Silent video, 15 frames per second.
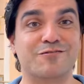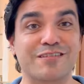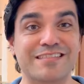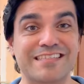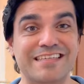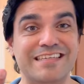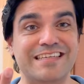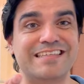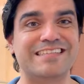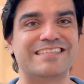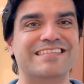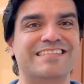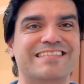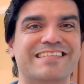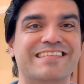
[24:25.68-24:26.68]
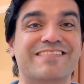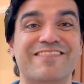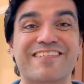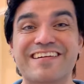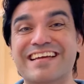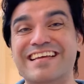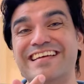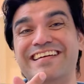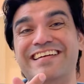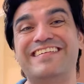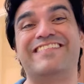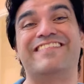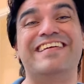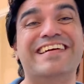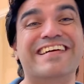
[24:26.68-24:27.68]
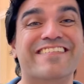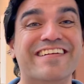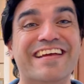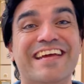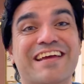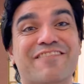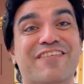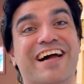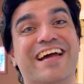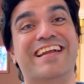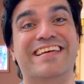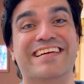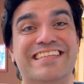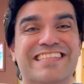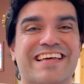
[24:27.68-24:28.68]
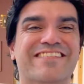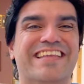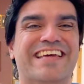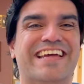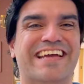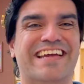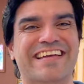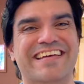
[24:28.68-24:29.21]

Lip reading: Twinsies. We agree finally on something.